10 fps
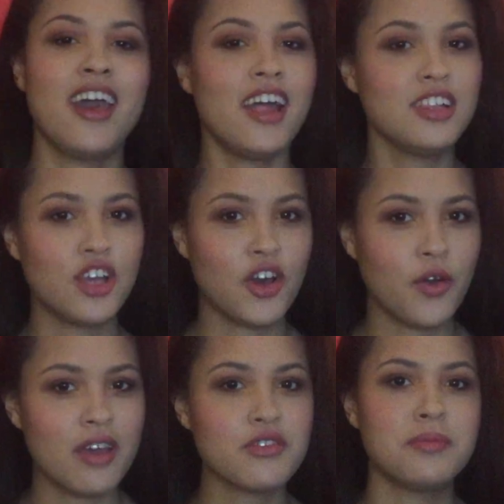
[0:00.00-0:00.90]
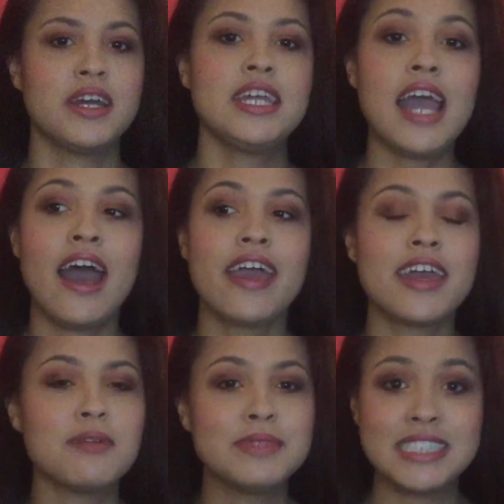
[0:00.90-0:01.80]
Hello everybody, I
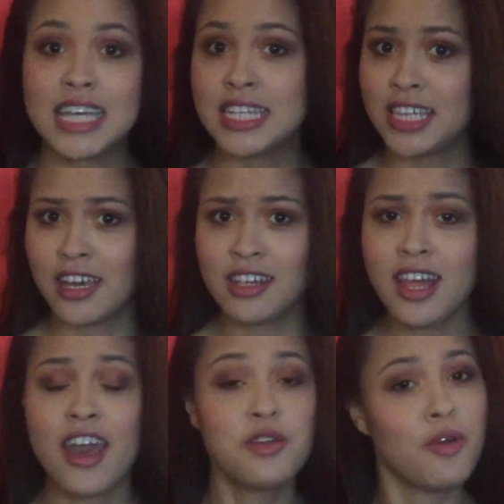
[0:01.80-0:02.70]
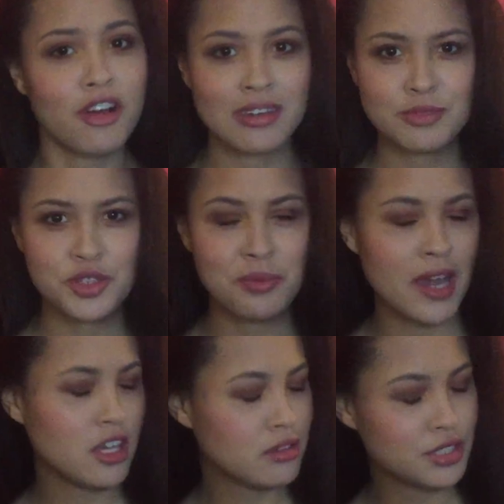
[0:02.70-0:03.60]
am Danielle and welcome to my
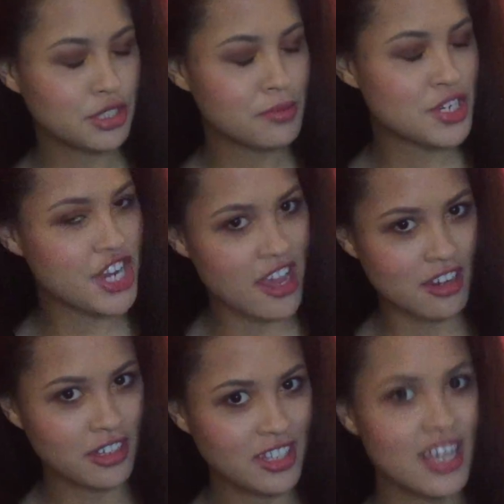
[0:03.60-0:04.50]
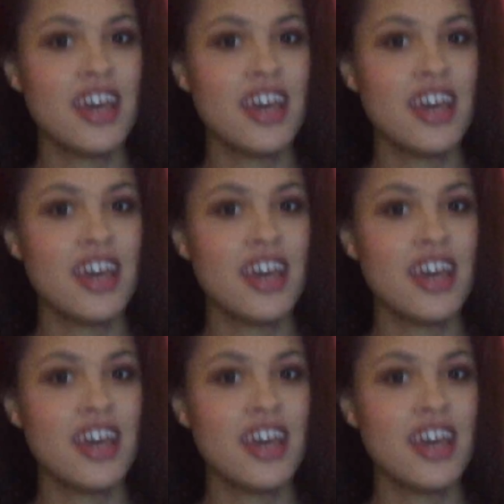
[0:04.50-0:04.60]
YouTube channel.